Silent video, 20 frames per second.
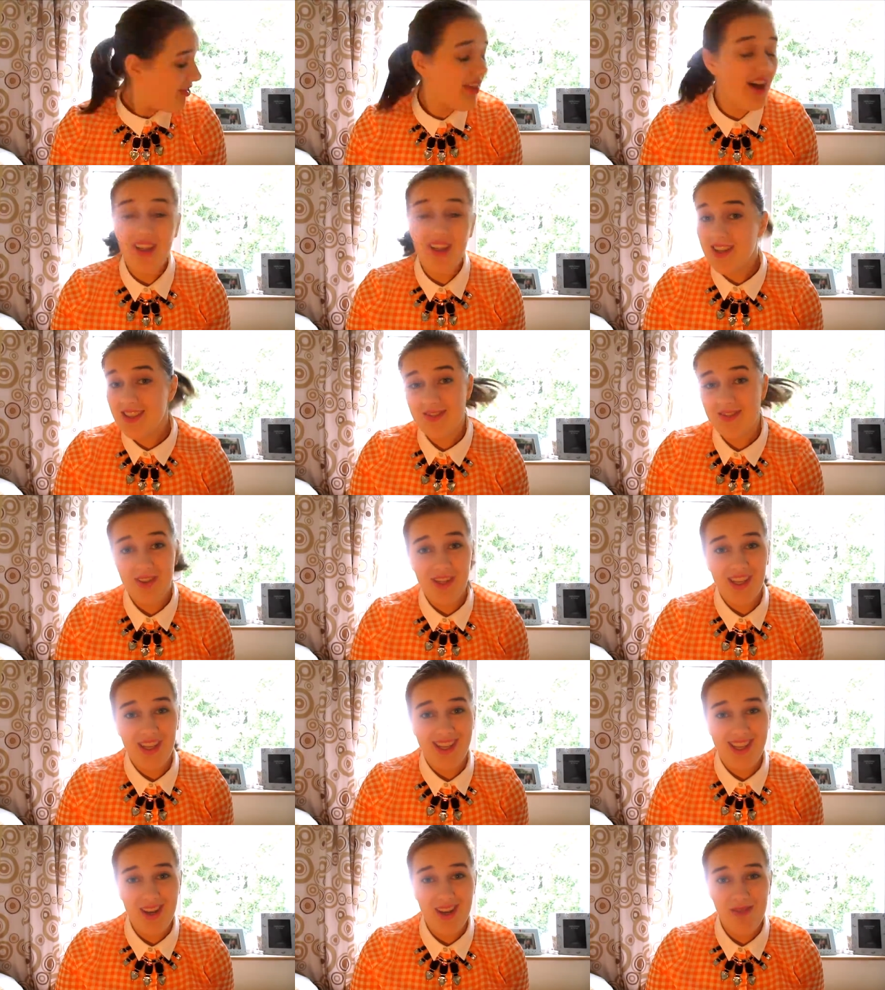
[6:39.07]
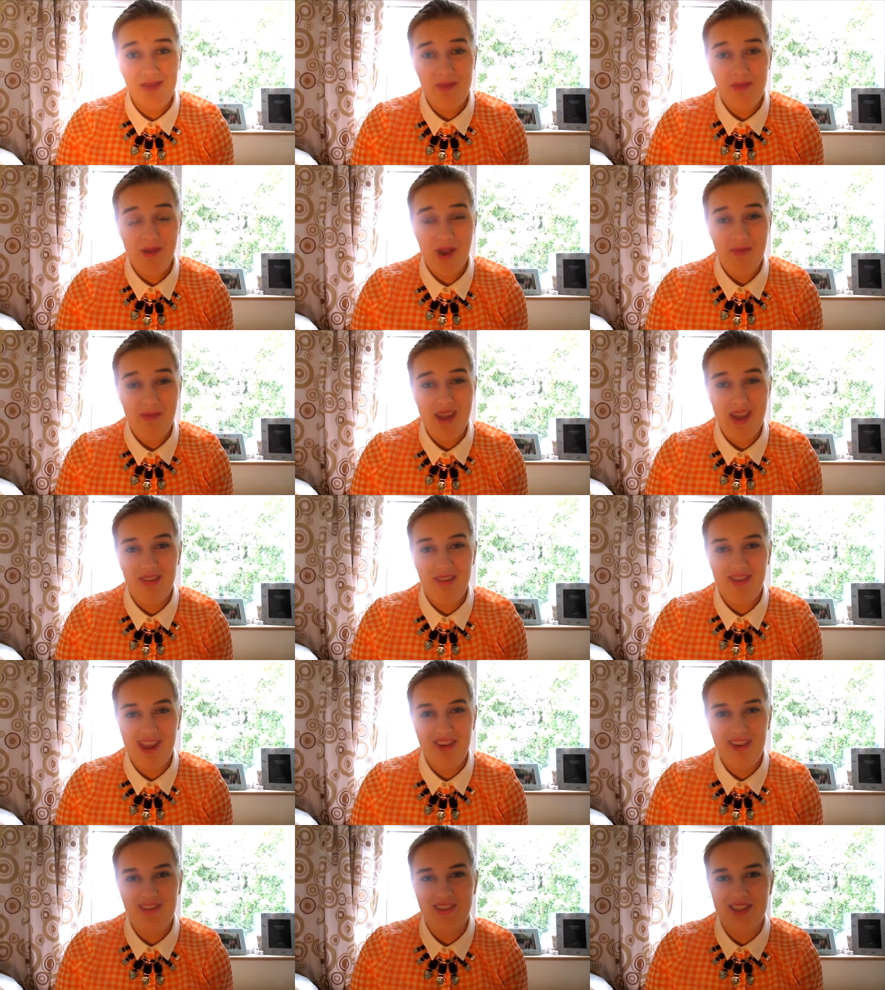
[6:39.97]
That is really it for my May
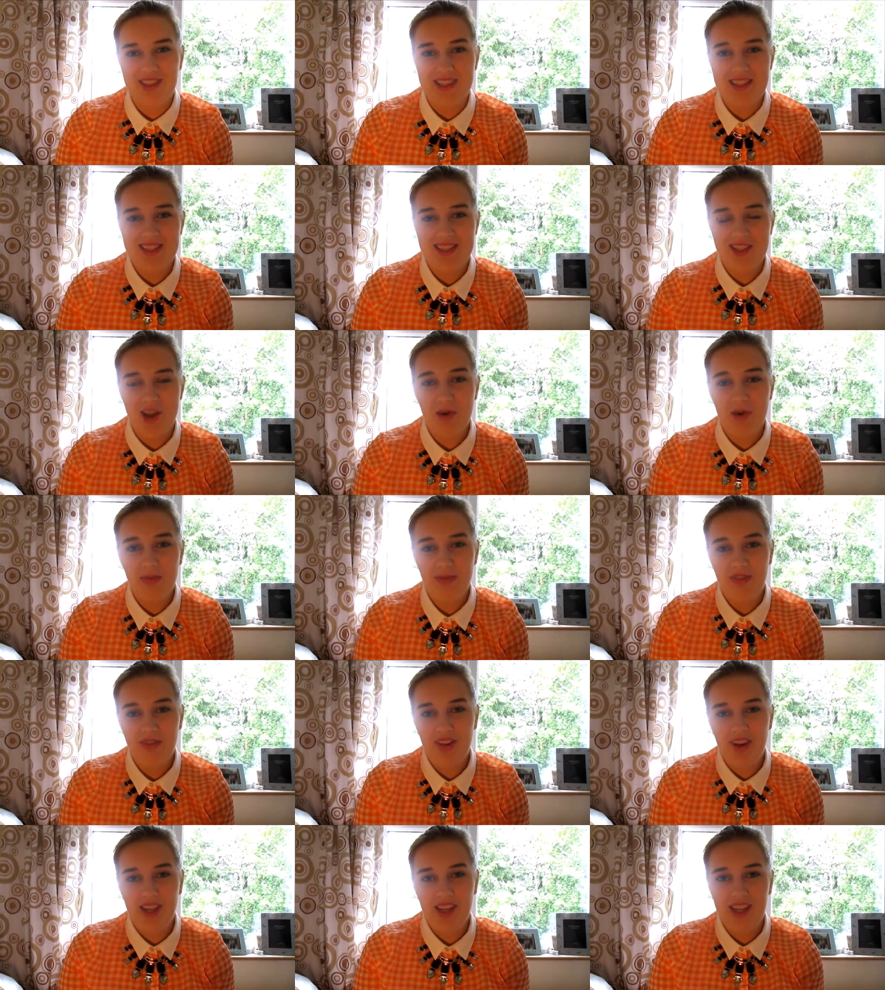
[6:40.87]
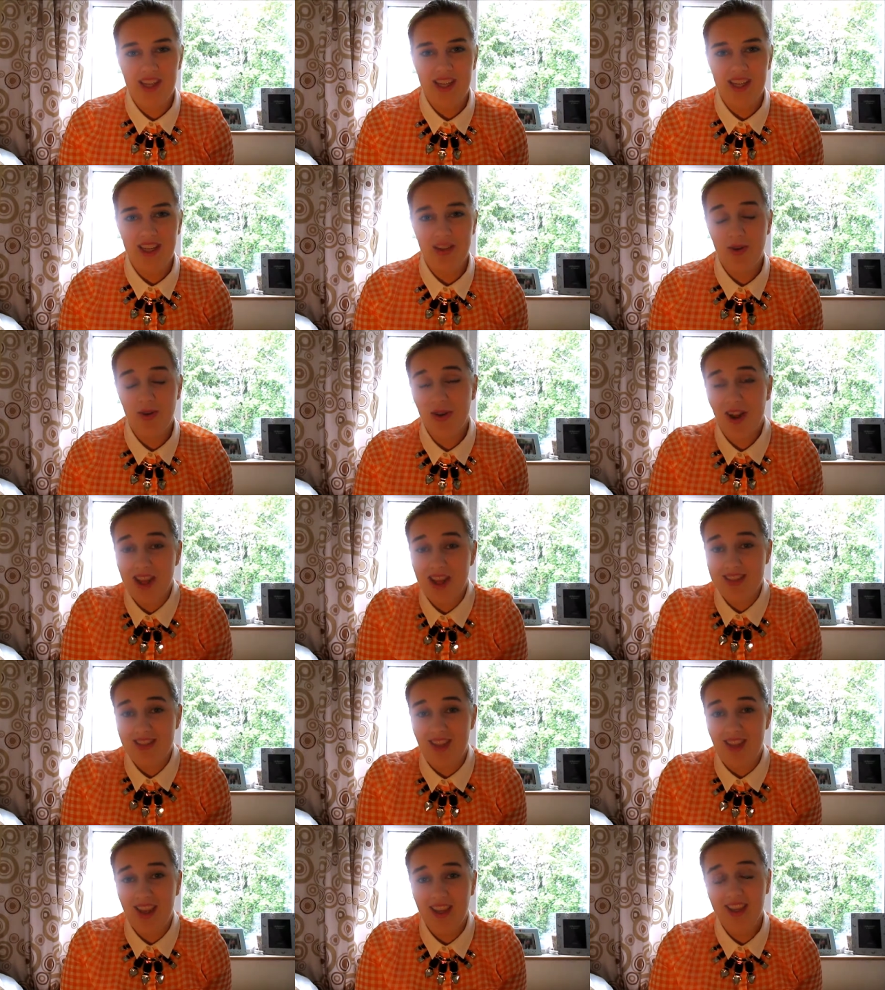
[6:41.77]
favourites. Hopefully you guys
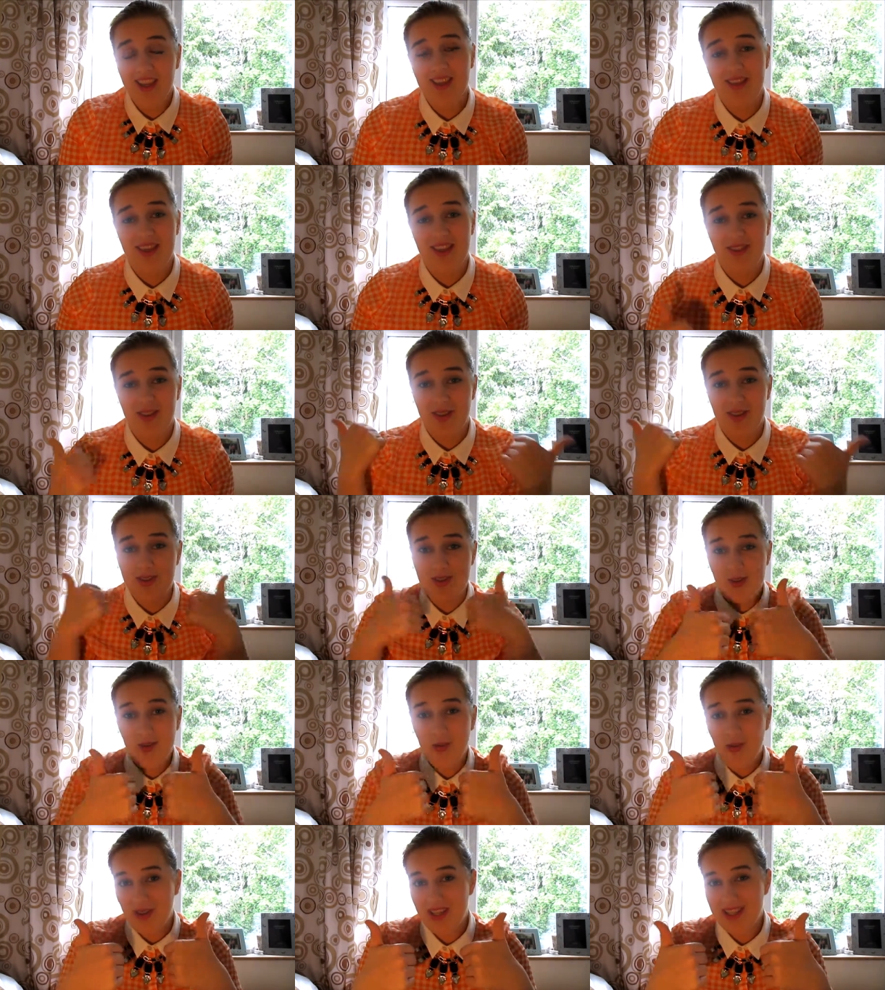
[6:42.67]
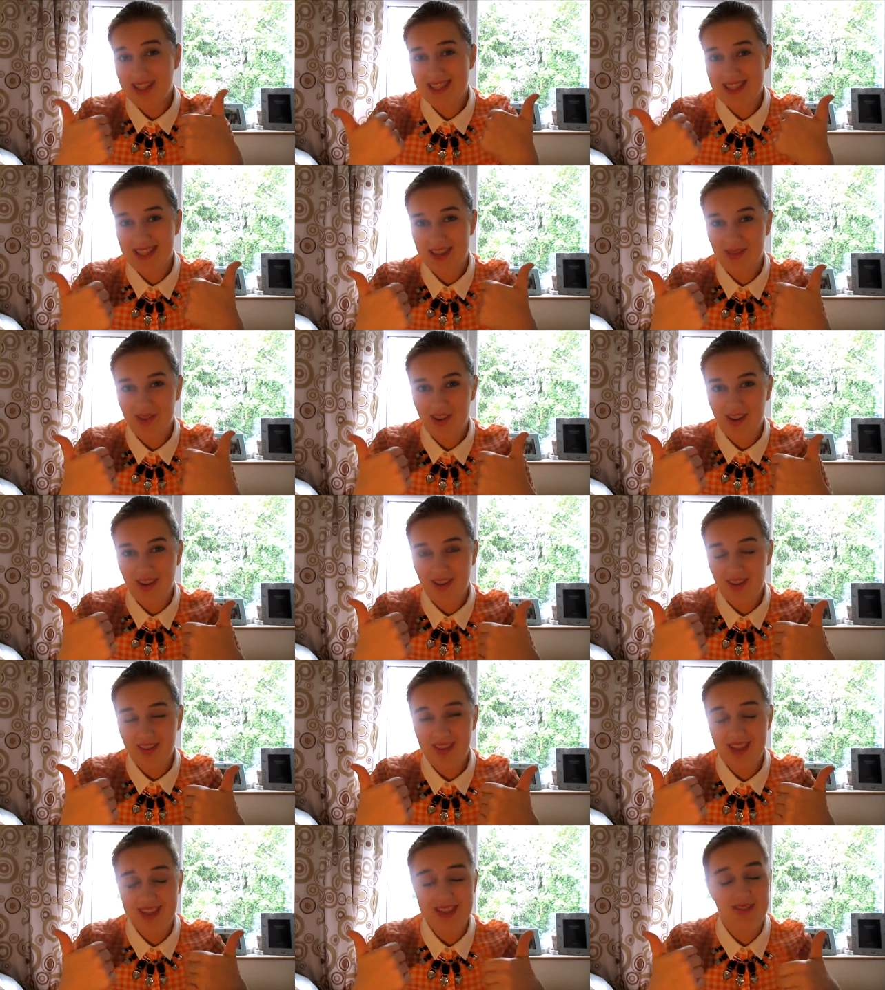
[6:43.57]
like it. If you do, please give
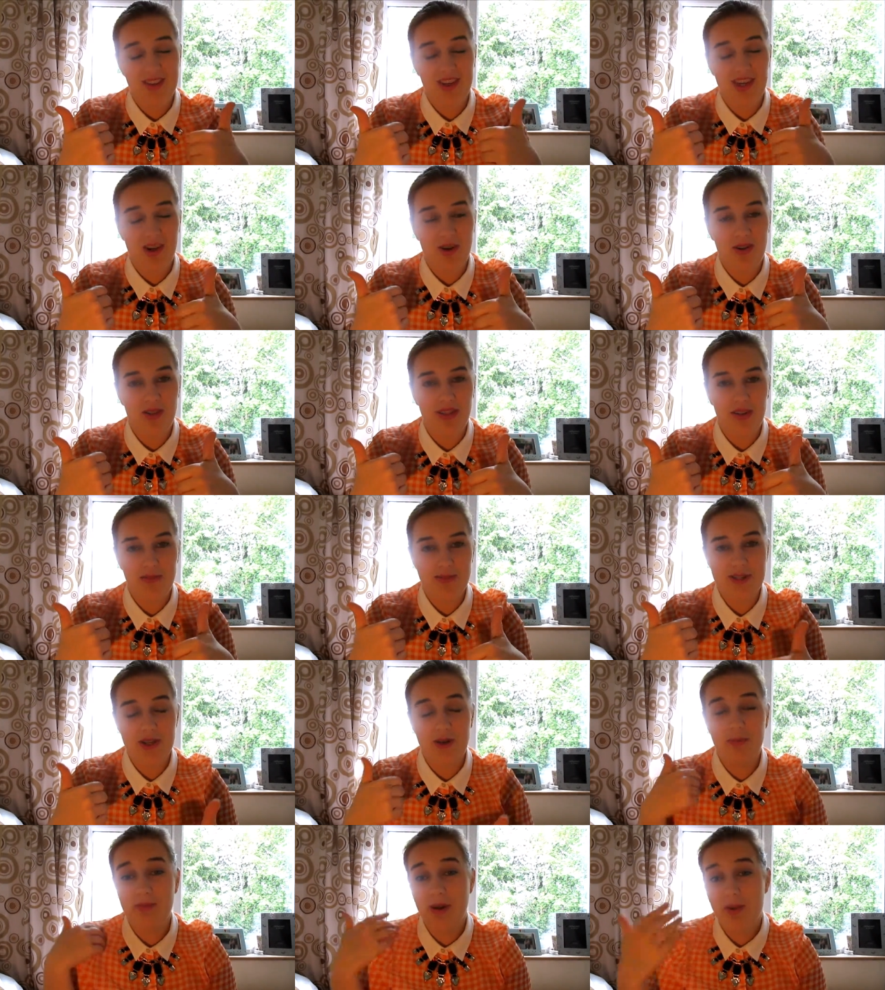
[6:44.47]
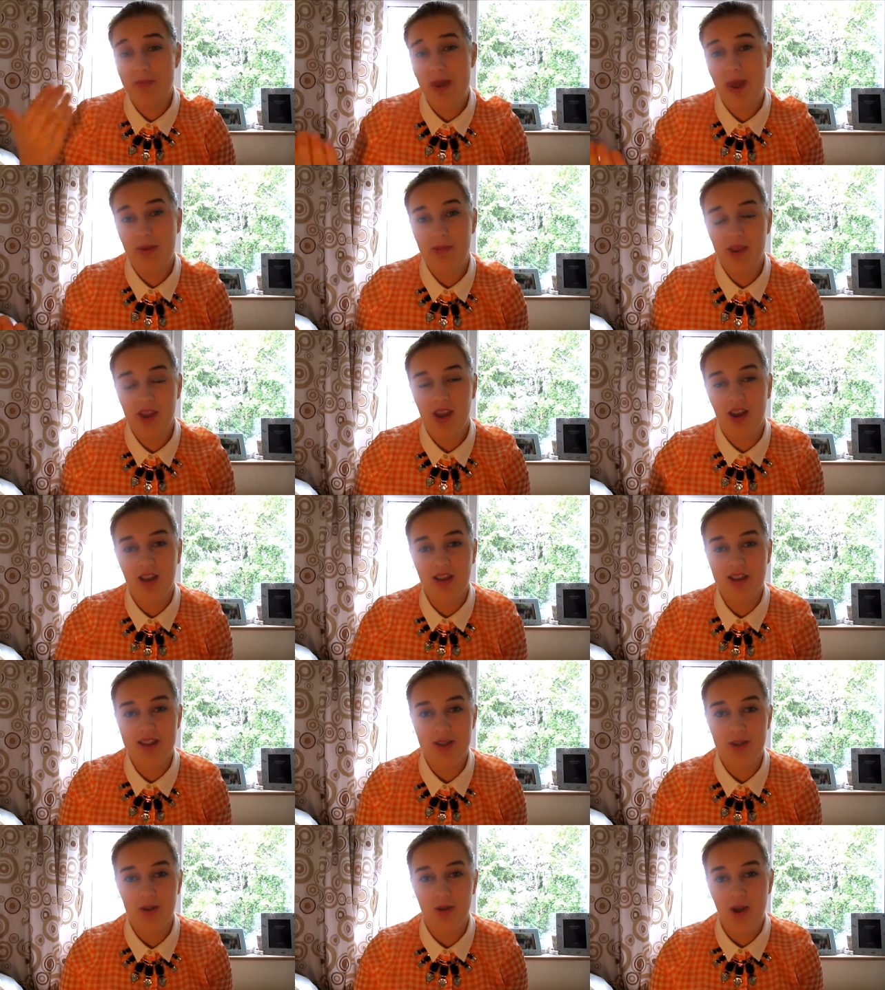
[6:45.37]
this video a thumbs up, and maybe I'll
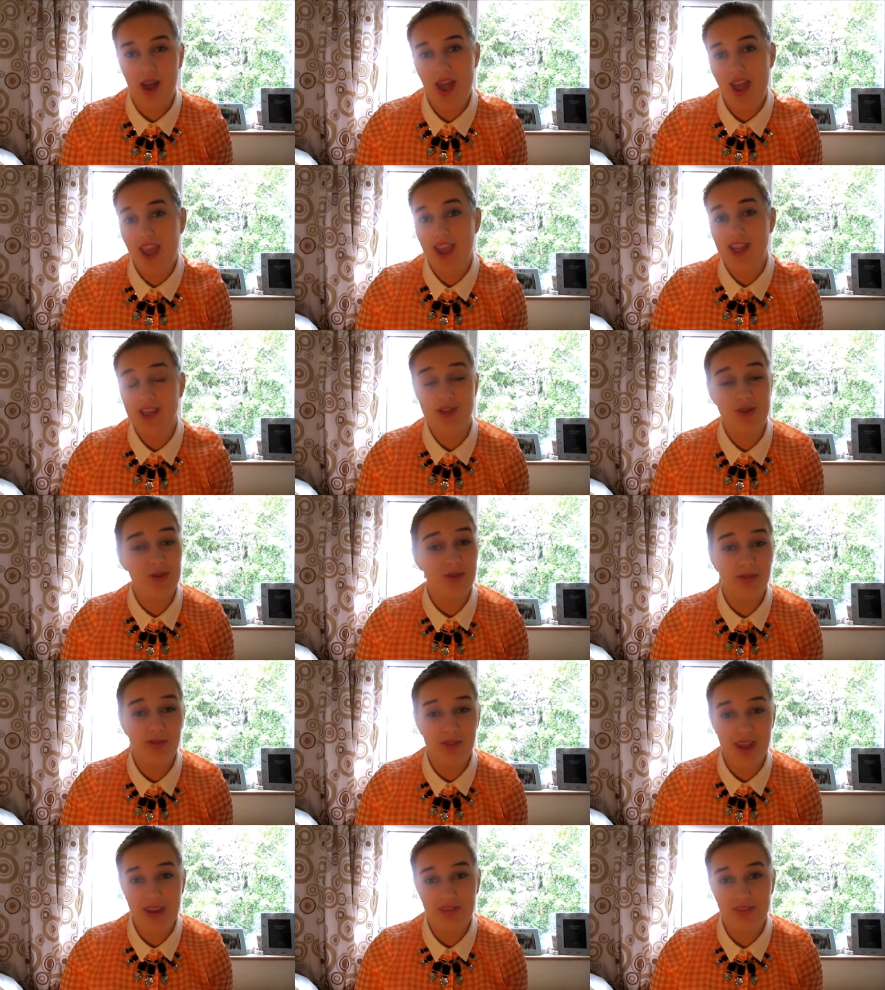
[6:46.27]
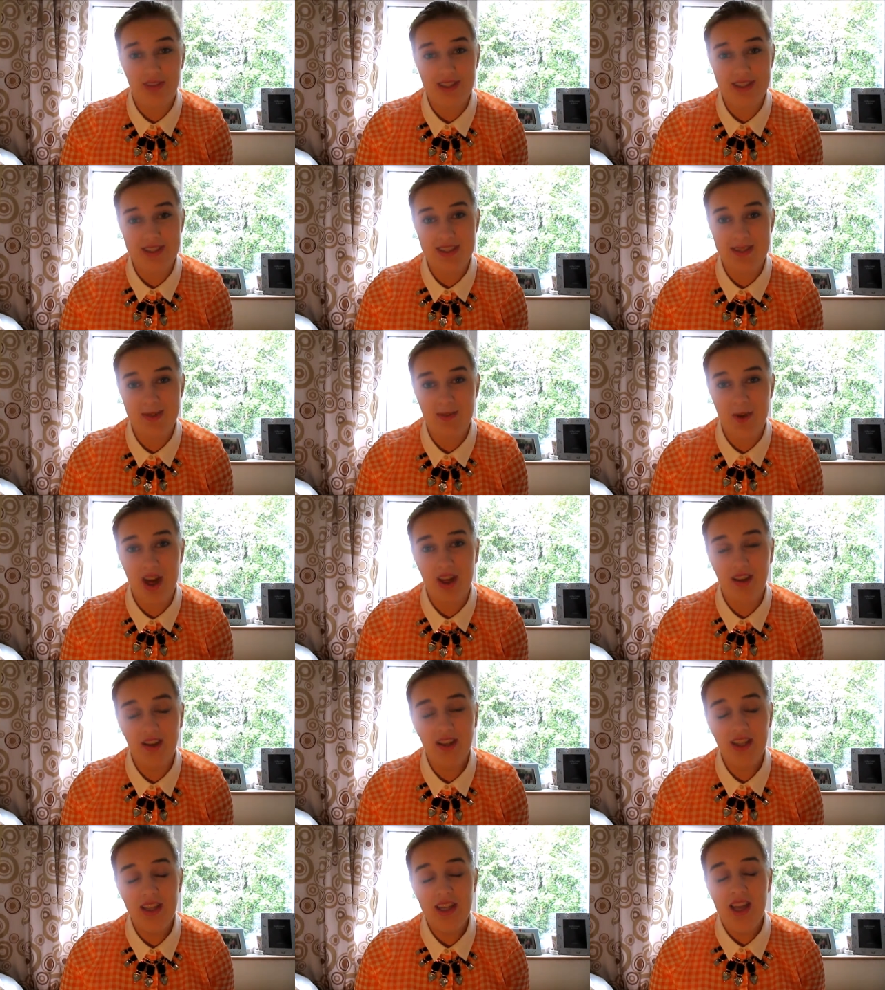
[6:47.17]
do a June favourites as well.